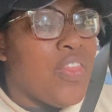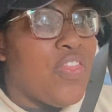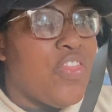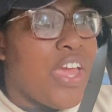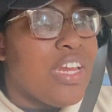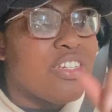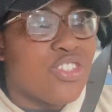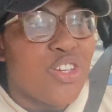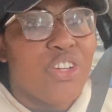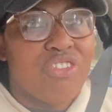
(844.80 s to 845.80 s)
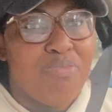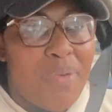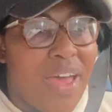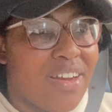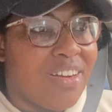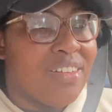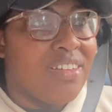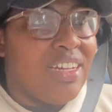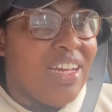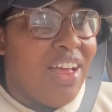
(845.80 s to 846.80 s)
they deserved better
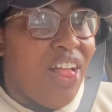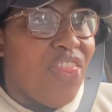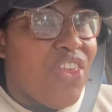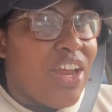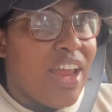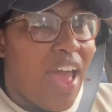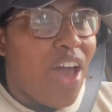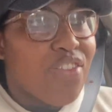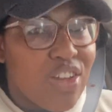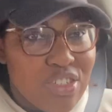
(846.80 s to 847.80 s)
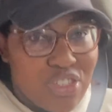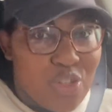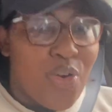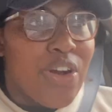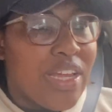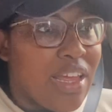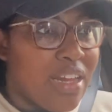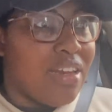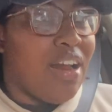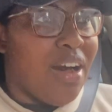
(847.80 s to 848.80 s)
than how their story
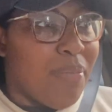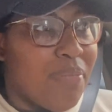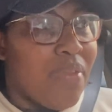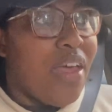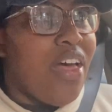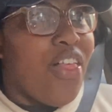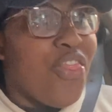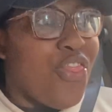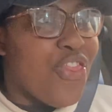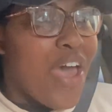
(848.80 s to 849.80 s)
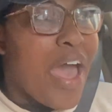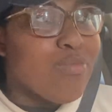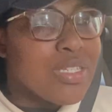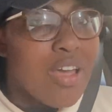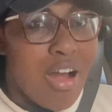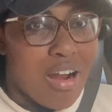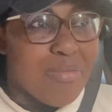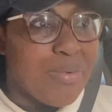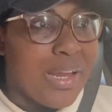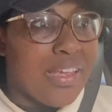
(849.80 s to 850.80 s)
ended up. That was
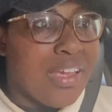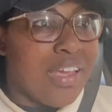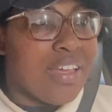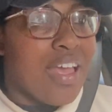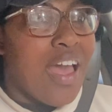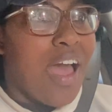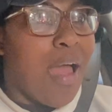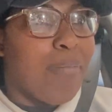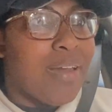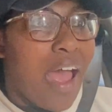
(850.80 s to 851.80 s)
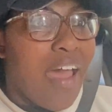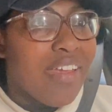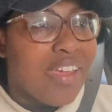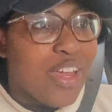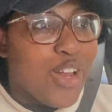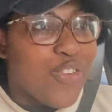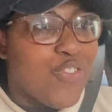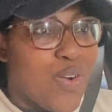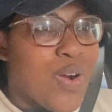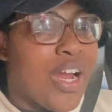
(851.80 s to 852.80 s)
heartbreaking. I'm not here
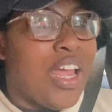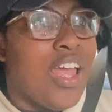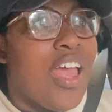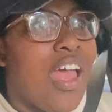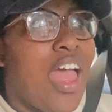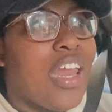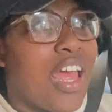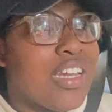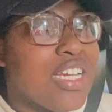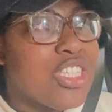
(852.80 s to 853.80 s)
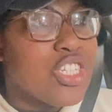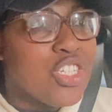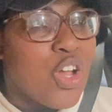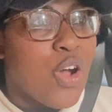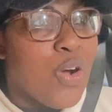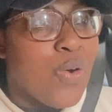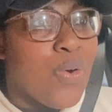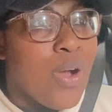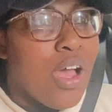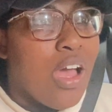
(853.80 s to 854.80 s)
for it. And I need to
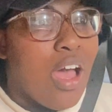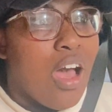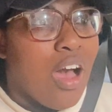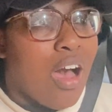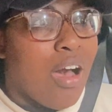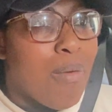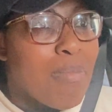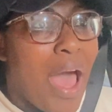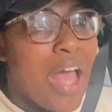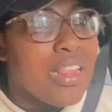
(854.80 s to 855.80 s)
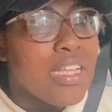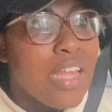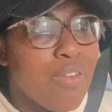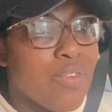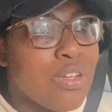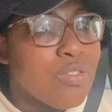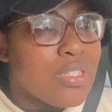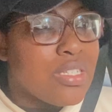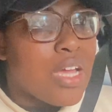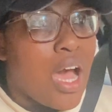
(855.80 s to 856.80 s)
know. I think that
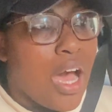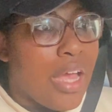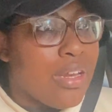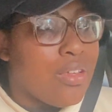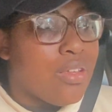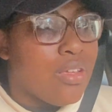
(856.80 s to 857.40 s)
Reynolds died.